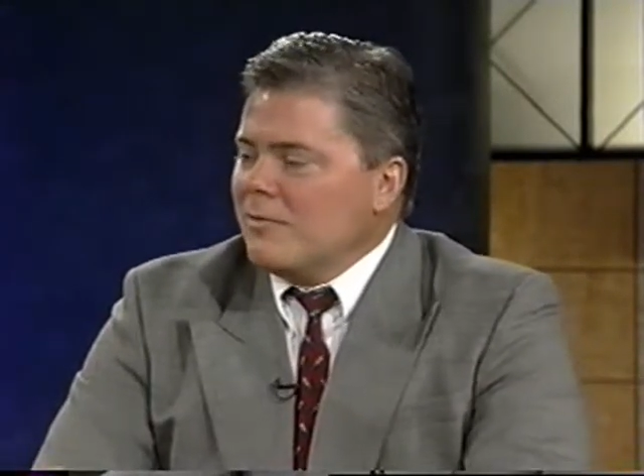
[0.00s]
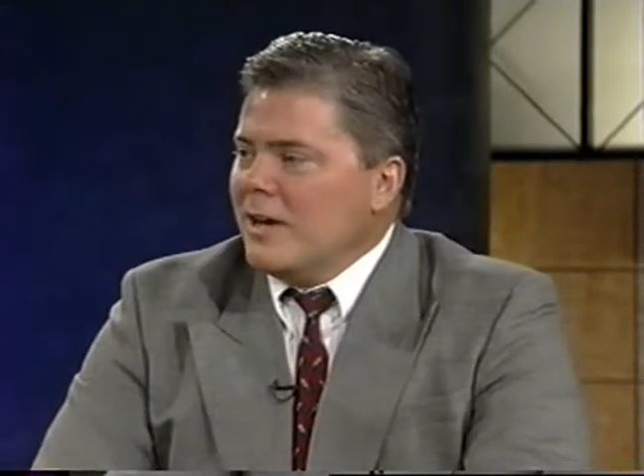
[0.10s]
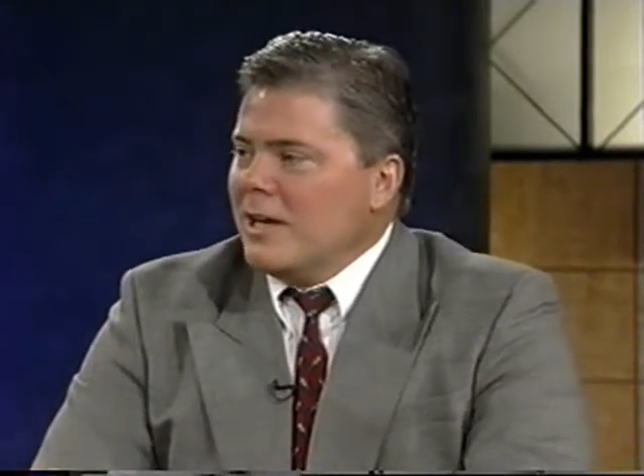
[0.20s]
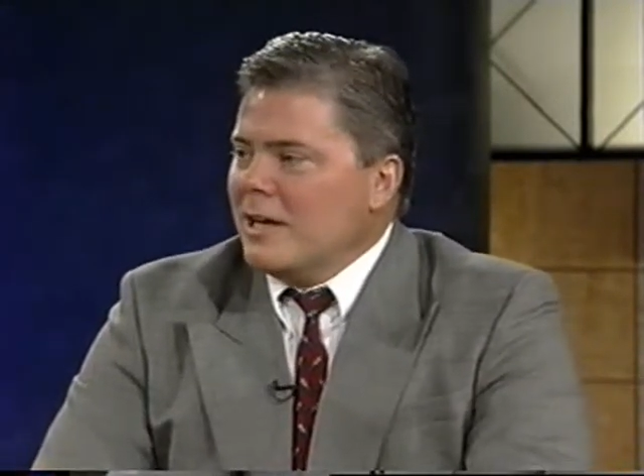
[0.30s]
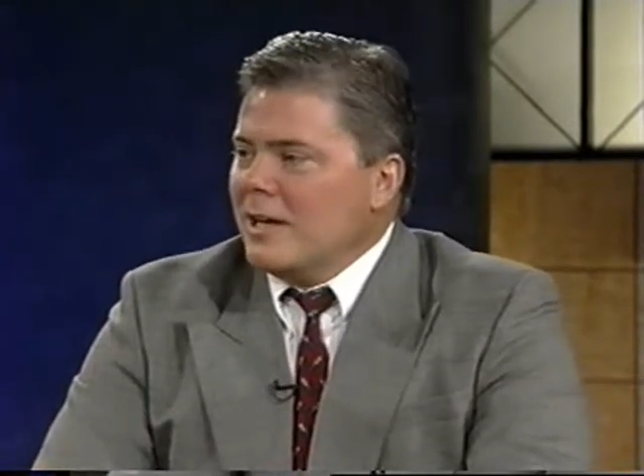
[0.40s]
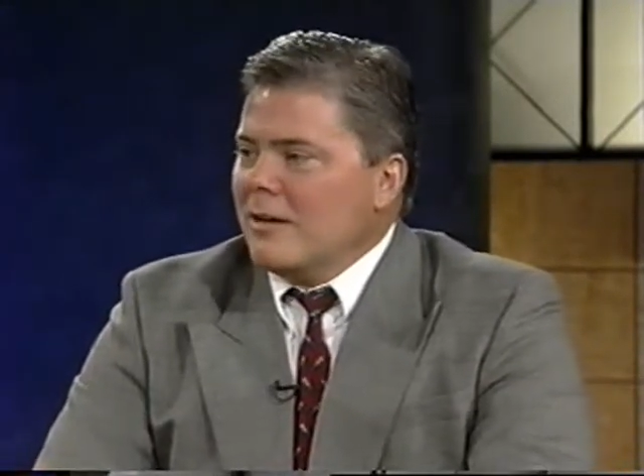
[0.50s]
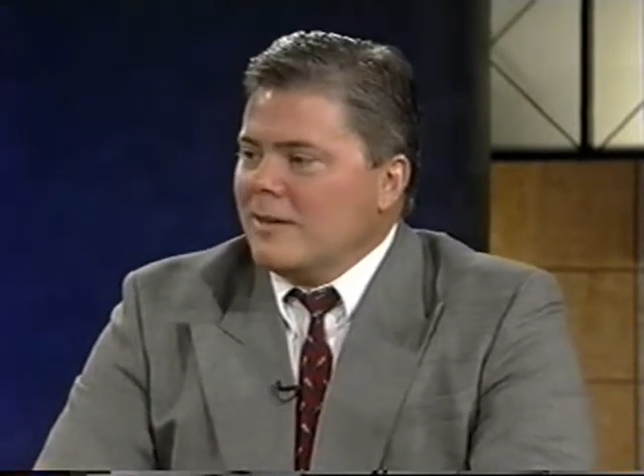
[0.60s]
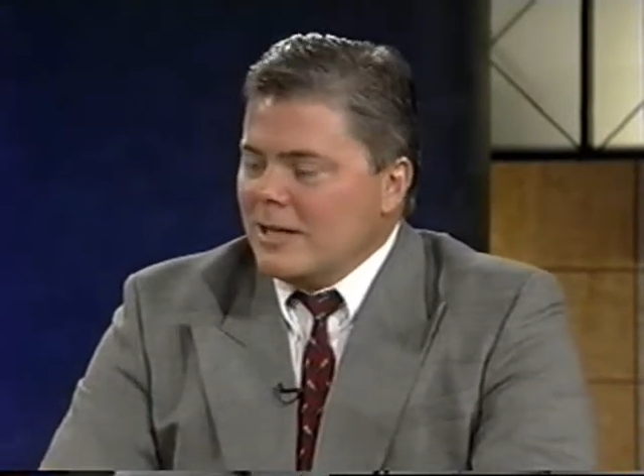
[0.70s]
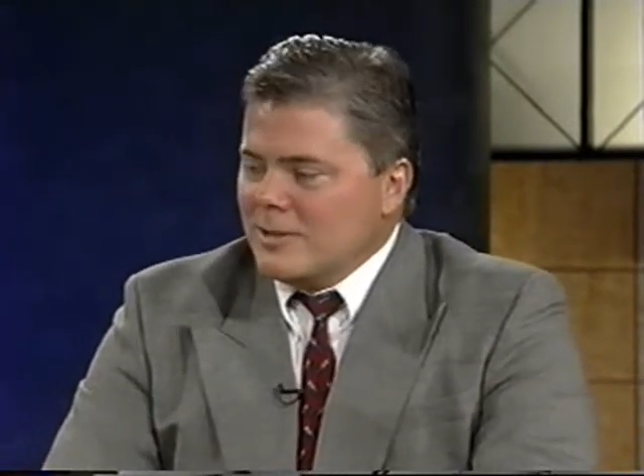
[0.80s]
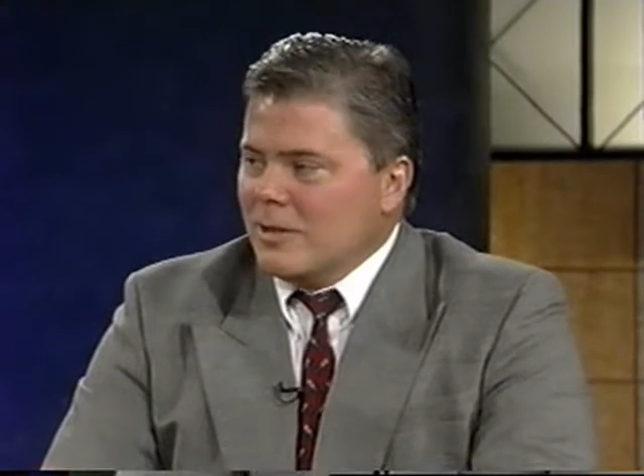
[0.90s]
and fighting it
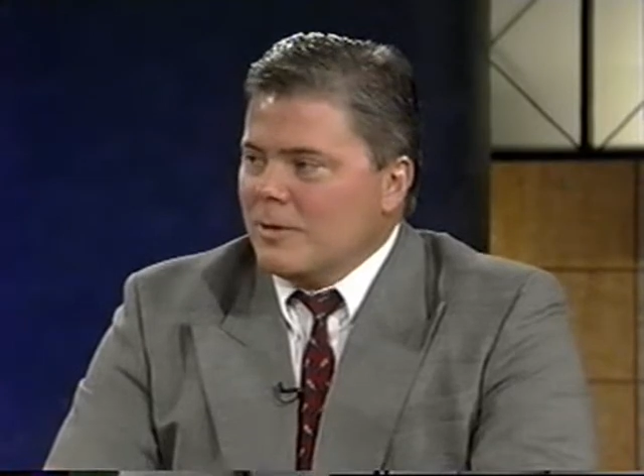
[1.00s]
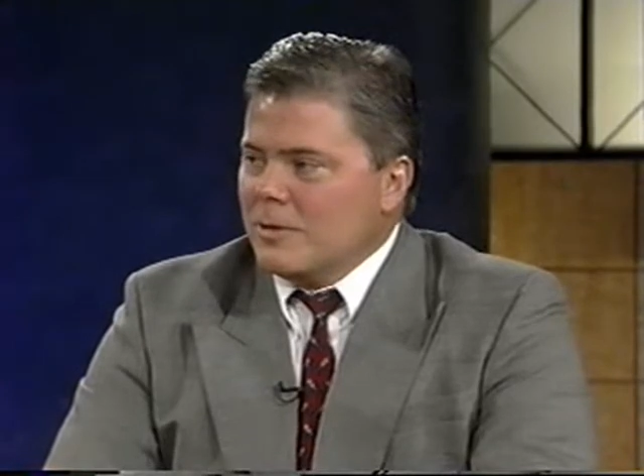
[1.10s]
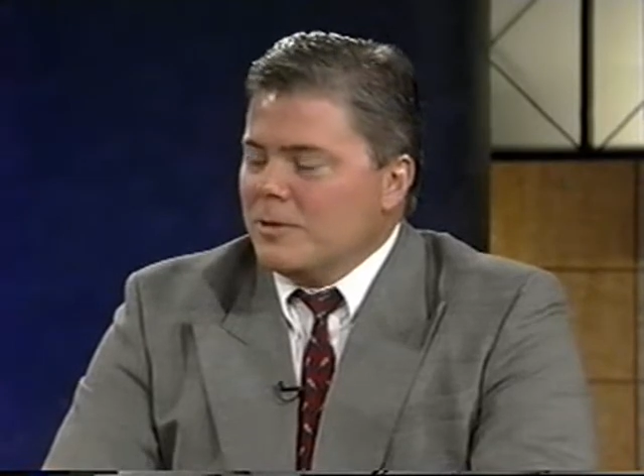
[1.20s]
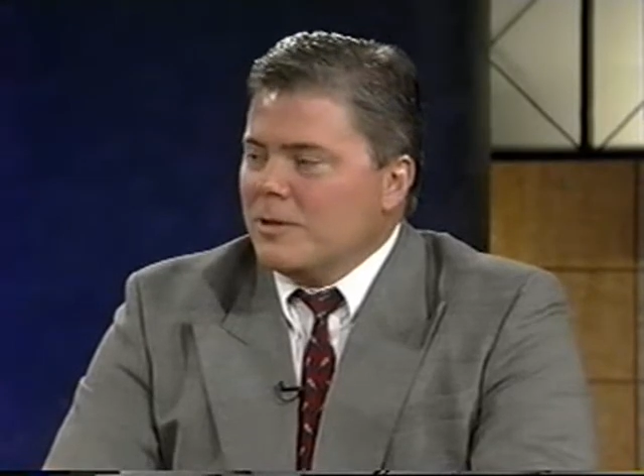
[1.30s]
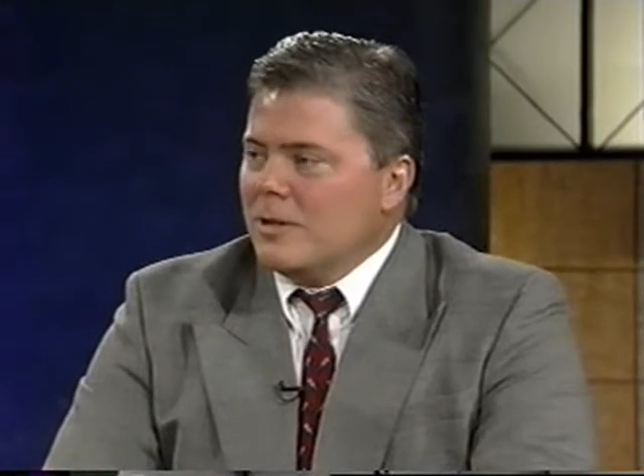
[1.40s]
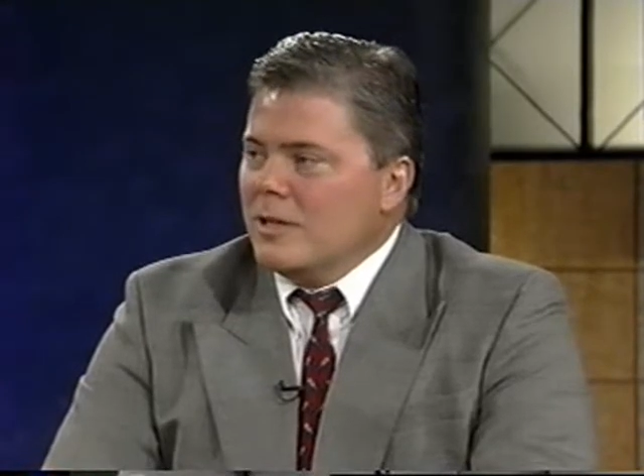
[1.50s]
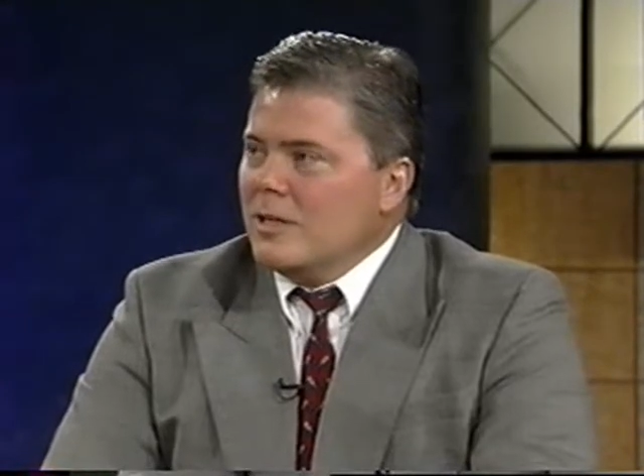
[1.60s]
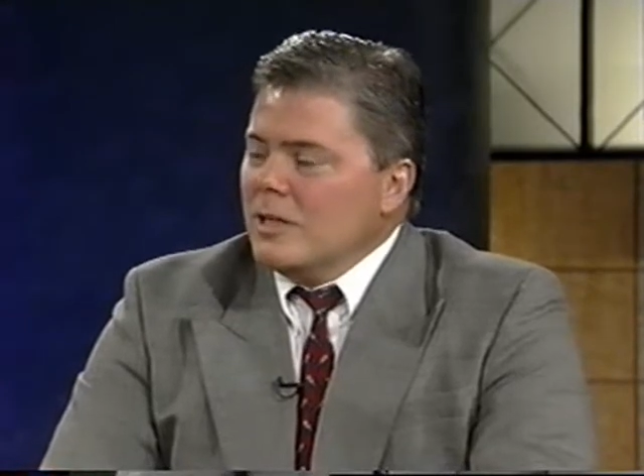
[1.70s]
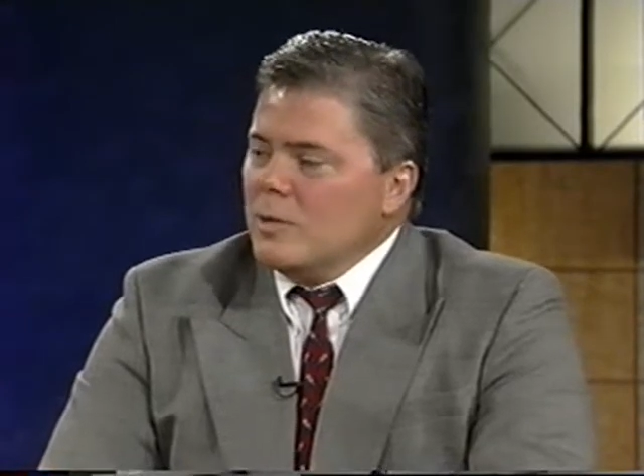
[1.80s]
out, that's all good,